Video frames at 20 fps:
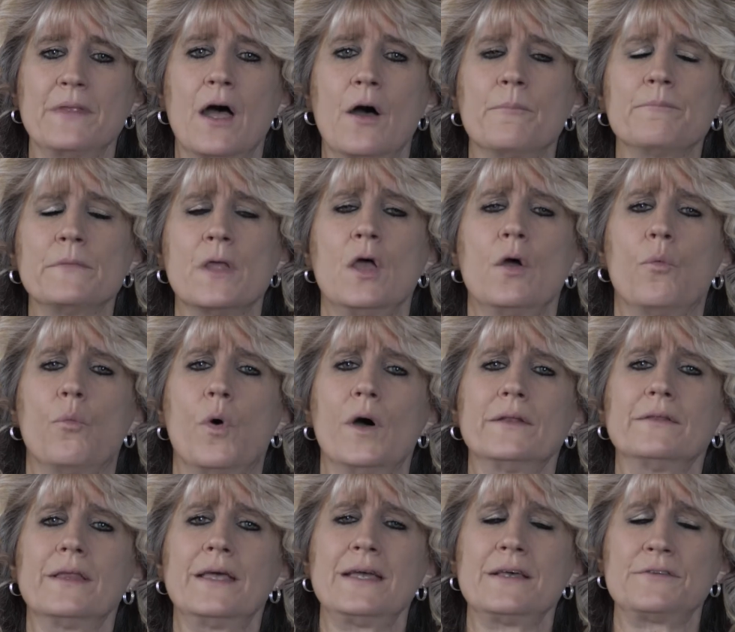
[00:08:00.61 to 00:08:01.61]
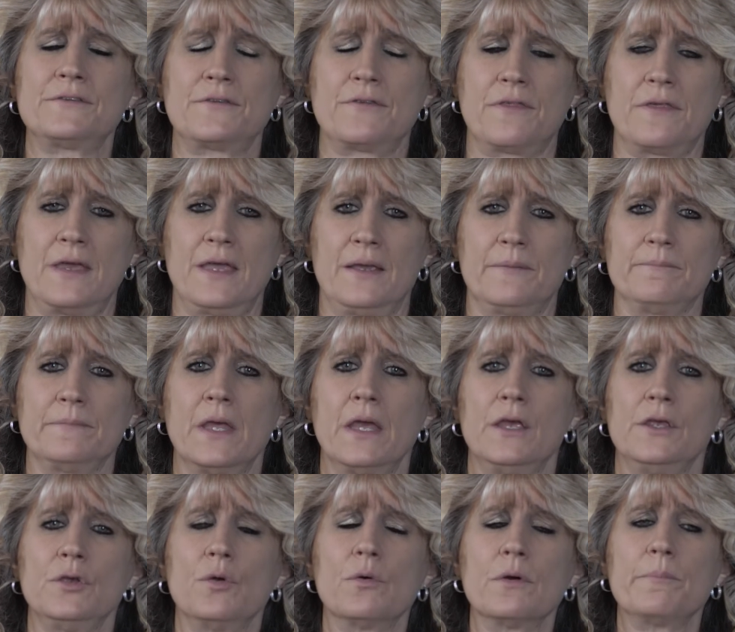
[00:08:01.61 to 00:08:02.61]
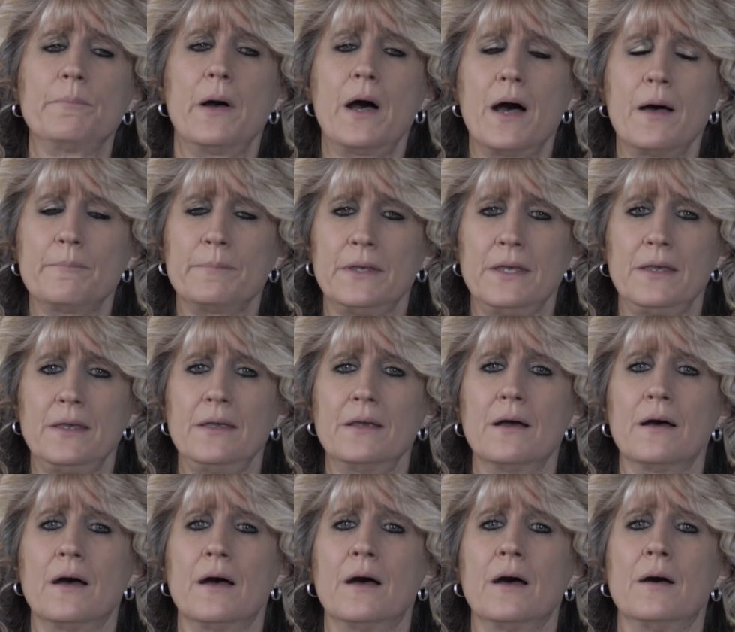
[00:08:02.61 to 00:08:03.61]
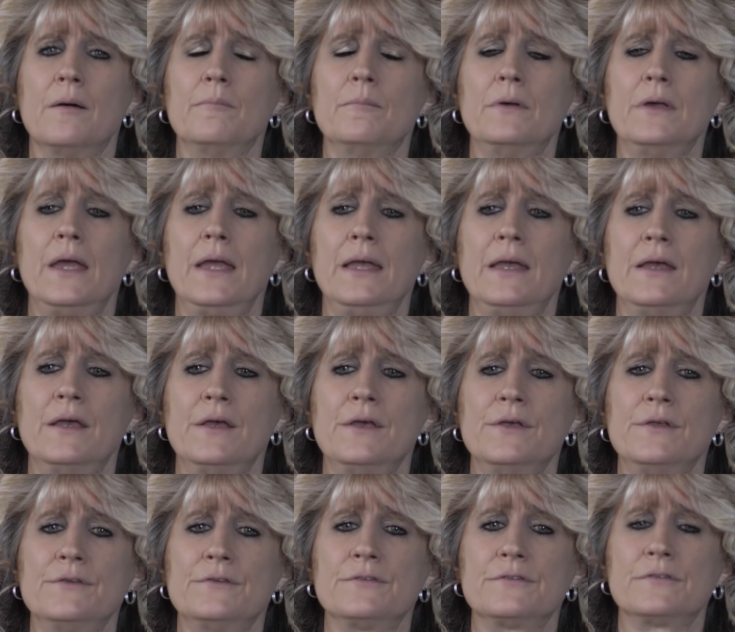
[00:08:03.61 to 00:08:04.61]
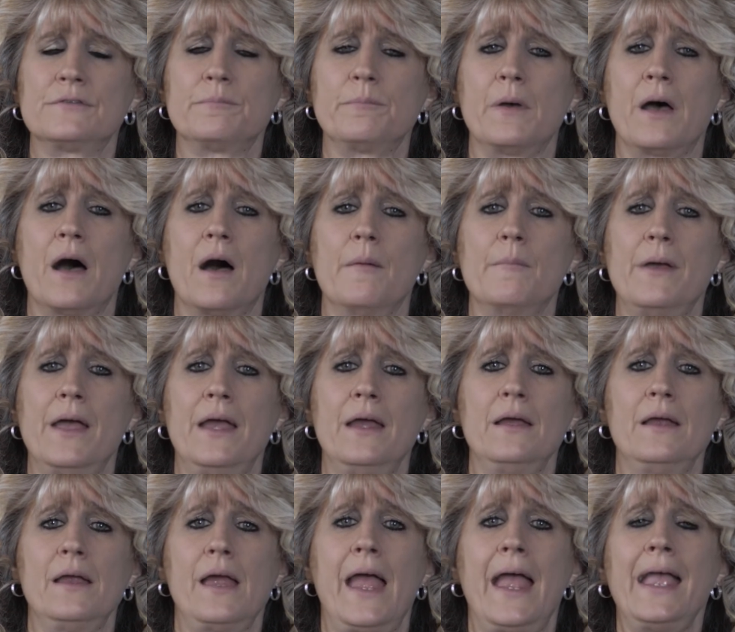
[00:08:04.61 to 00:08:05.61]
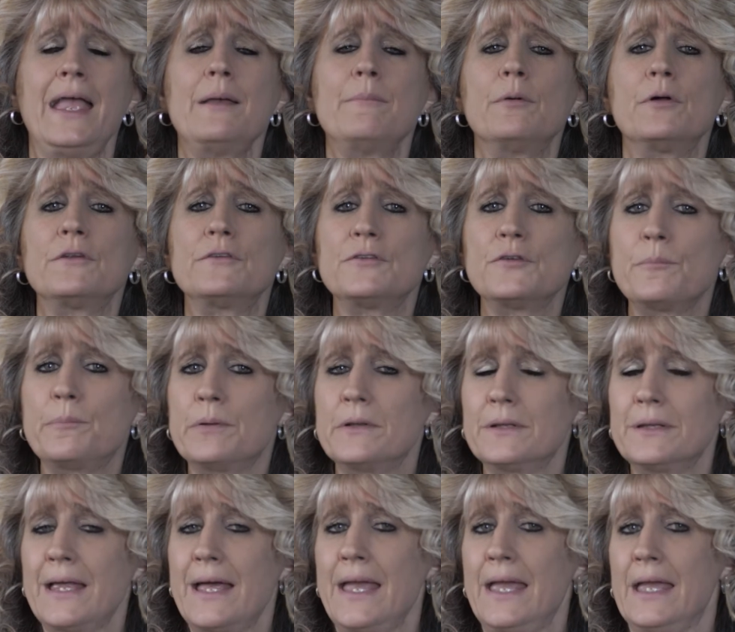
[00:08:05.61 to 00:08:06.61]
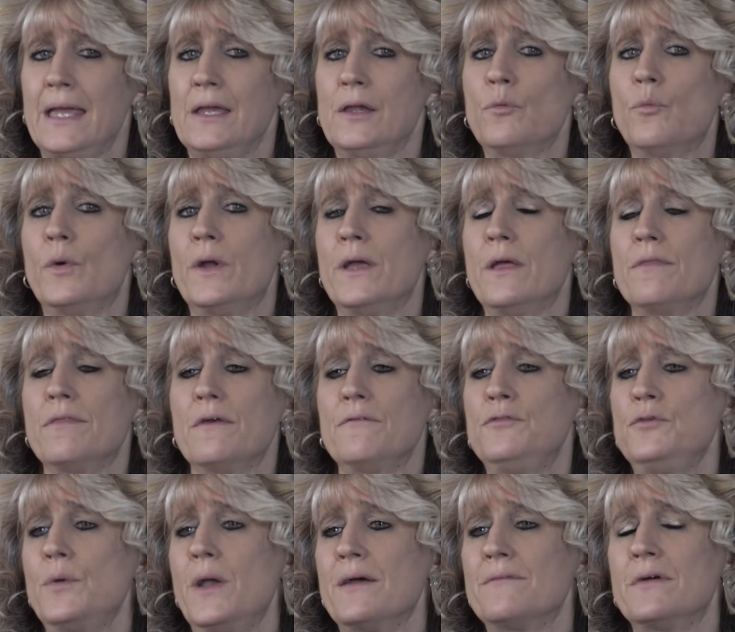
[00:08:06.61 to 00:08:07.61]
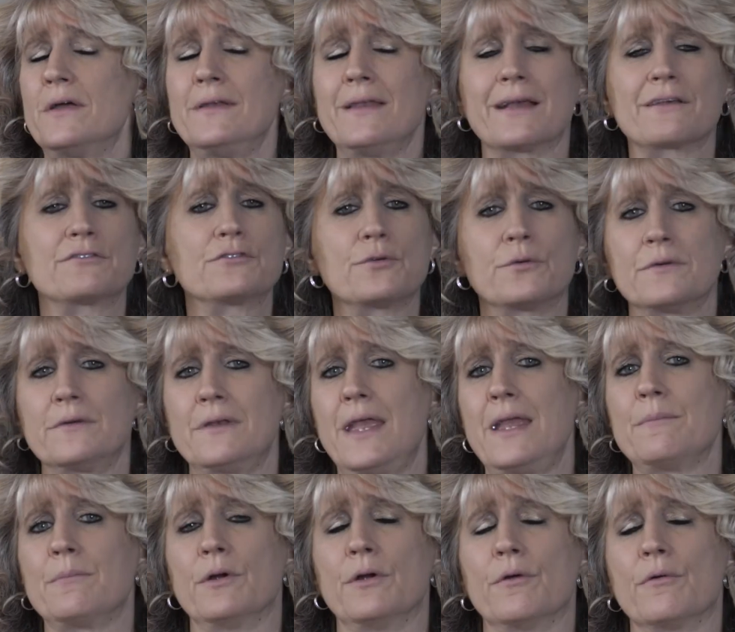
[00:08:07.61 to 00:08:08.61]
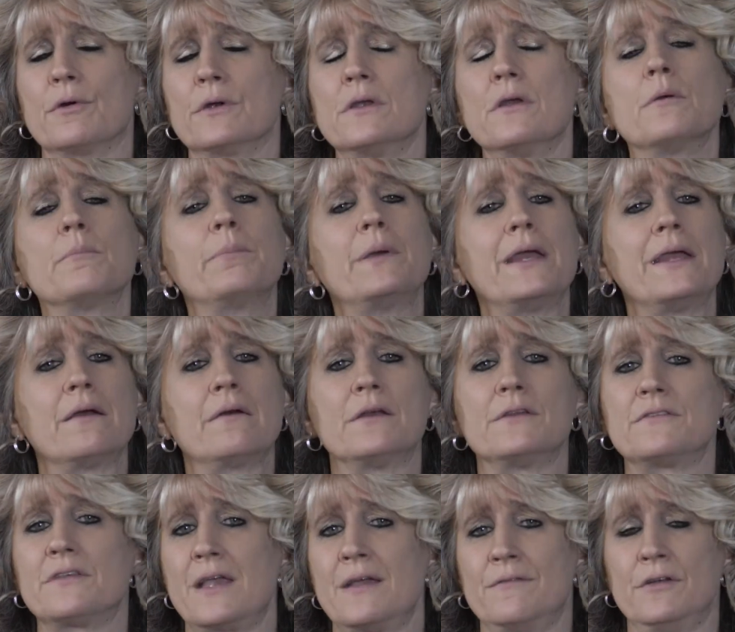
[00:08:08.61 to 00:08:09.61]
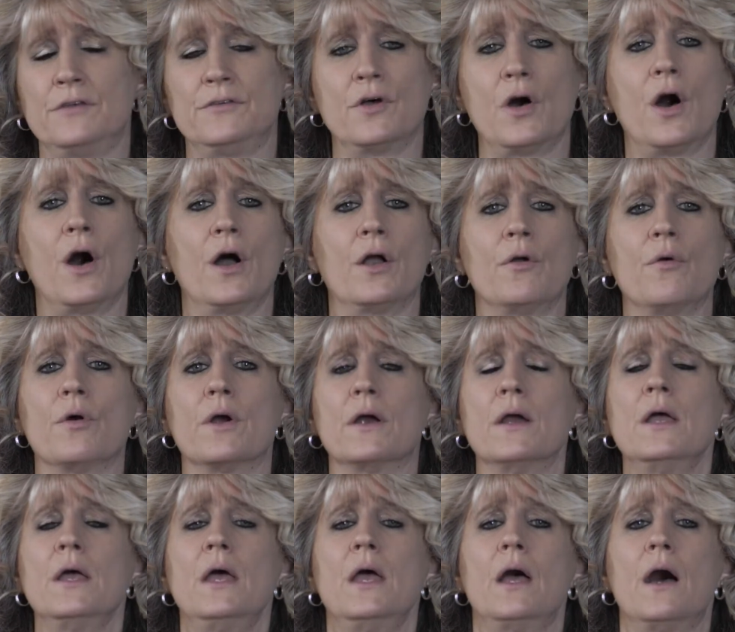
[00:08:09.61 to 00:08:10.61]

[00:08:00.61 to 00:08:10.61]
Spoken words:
Now, one last thing. Your puppy is able to play with, if you have a next door neighbor, or your parents have a dog, or